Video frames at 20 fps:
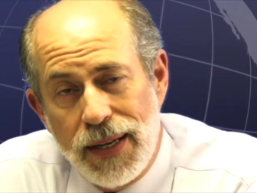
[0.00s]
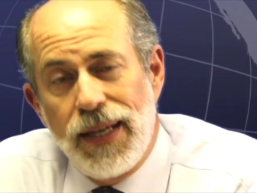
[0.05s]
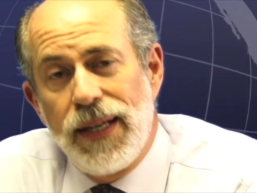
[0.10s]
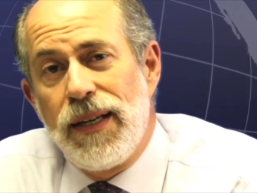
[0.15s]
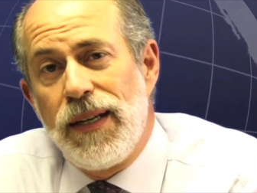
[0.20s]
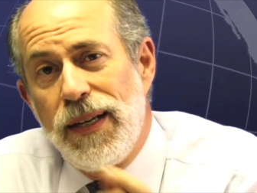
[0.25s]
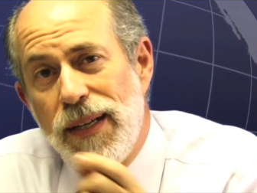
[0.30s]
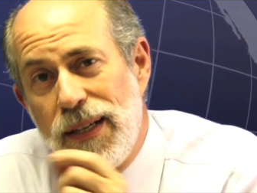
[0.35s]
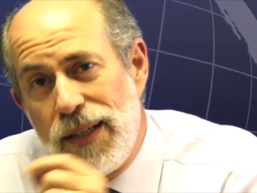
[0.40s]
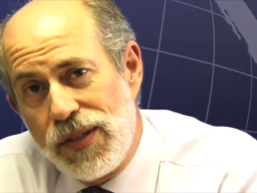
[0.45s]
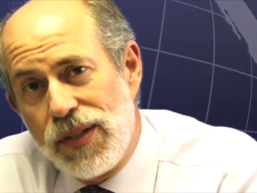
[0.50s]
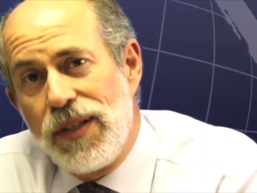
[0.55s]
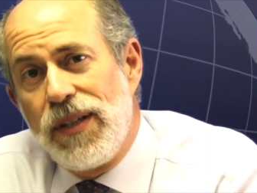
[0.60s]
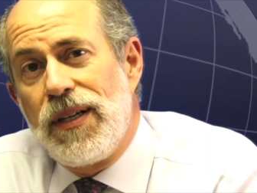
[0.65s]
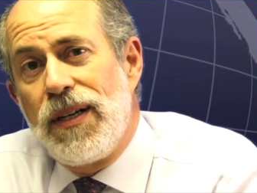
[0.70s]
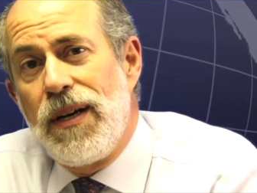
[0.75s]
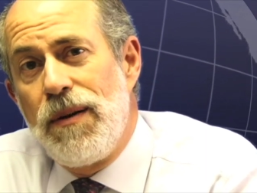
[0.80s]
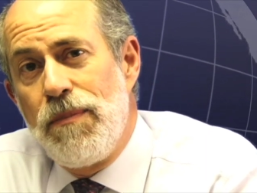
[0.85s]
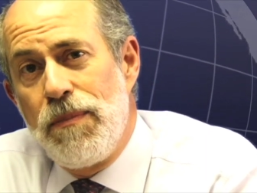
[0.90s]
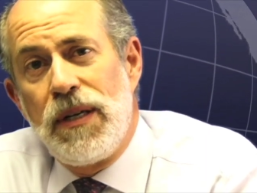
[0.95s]
It is
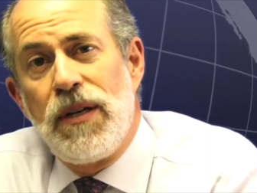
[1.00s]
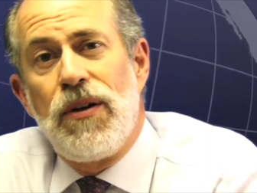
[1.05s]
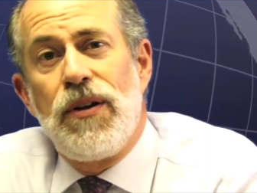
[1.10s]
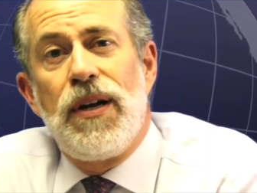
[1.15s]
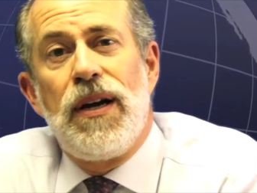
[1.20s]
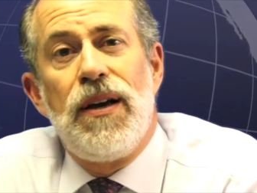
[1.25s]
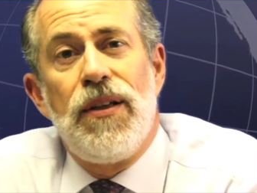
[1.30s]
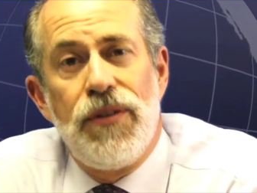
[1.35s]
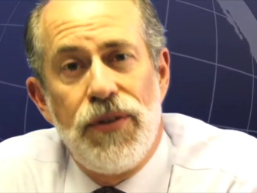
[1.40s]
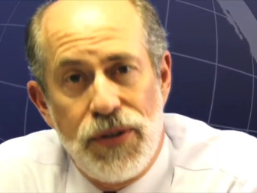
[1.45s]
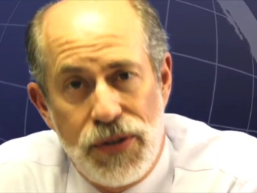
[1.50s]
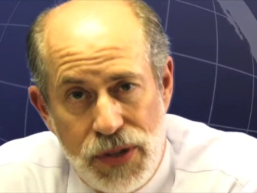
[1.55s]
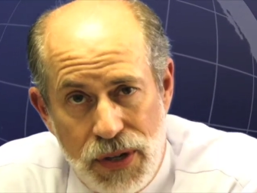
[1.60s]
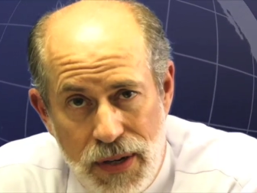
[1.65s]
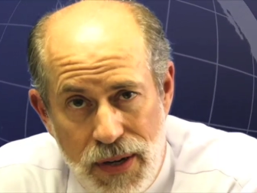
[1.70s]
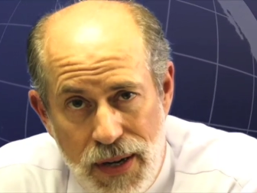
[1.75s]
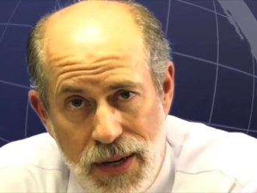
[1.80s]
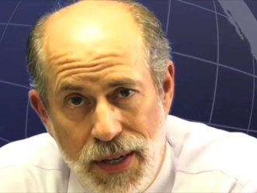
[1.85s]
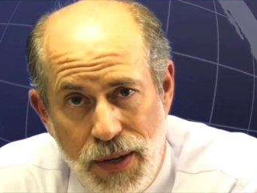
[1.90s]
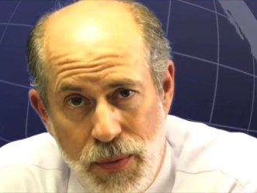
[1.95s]
incumbent on others
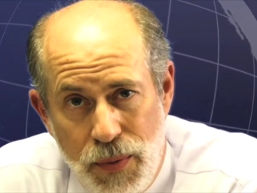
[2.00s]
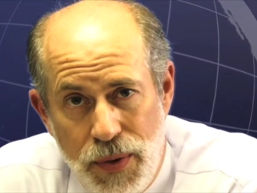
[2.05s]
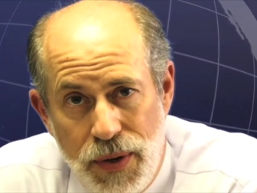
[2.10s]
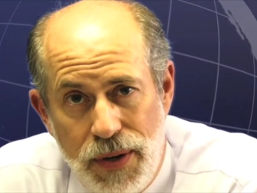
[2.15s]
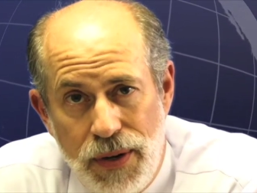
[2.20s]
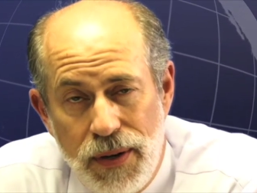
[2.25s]
in Hollywood